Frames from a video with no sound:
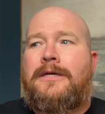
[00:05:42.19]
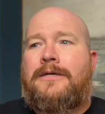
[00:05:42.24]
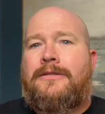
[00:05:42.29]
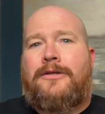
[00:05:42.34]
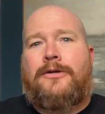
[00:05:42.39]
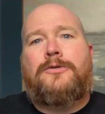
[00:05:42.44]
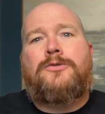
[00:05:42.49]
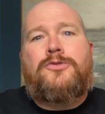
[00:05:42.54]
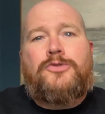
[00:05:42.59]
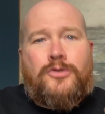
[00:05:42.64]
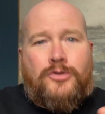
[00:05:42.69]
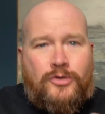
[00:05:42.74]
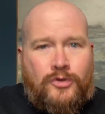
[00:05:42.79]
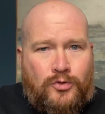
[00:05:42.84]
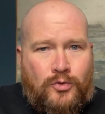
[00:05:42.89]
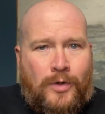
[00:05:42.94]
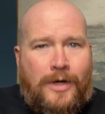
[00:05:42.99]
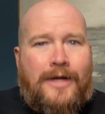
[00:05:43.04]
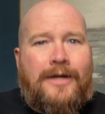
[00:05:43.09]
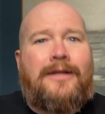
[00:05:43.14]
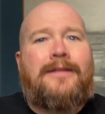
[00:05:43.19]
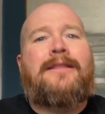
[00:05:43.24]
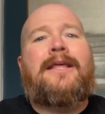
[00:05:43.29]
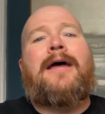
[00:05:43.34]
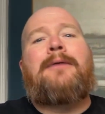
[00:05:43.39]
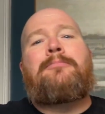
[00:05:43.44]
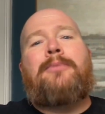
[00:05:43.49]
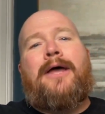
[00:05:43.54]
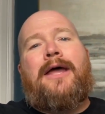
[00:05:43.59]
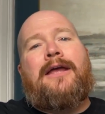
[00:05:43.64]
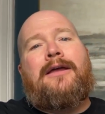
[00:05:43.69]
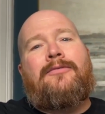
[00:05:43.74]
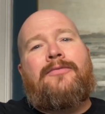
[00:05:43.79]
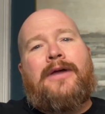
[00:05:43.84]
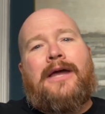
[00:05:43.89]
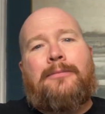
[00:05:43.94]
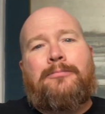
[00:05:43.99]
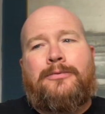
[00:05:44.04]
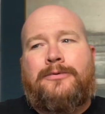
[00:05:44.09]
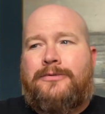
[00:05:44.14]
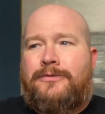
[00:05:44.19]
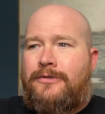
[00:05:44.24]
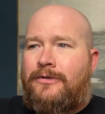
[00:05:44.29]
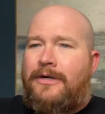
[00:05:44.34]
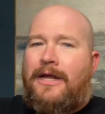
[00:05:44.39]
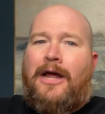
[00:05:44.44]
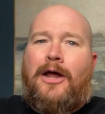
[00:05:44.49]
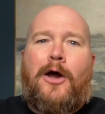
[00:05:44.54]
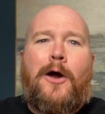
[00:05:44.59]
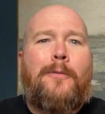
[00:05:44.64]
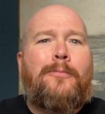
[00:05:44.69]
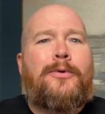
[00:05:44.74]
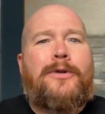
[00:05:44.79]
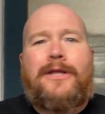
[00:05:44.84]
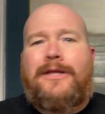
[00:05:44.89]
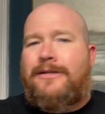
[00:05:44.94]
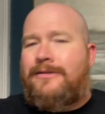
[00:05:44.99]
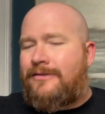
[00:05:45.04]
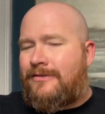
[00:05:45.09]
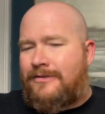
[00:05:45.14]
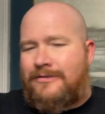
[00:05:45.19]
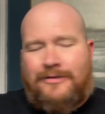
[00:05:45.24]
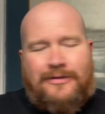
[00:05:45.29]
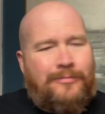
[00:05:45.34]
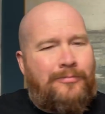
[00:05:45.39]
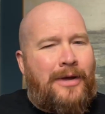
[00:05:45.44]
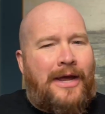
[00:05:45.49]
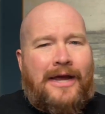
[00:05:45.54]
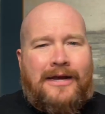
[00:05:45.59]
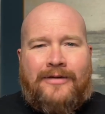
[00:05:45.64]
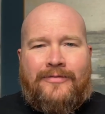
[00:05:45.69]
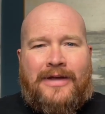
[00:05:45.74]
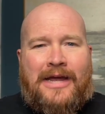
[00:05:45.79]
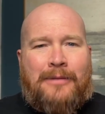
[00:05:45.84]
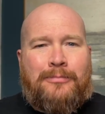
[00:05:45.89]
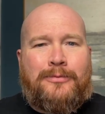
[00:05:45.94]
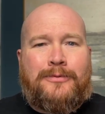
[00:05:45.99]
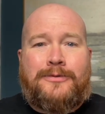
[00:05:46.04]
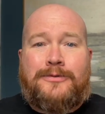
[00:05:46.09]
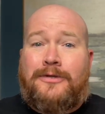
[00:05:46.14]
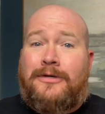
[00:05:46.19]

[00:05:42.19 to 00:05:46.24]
They're just trading that bag of apples. They're not opening the bag of apples.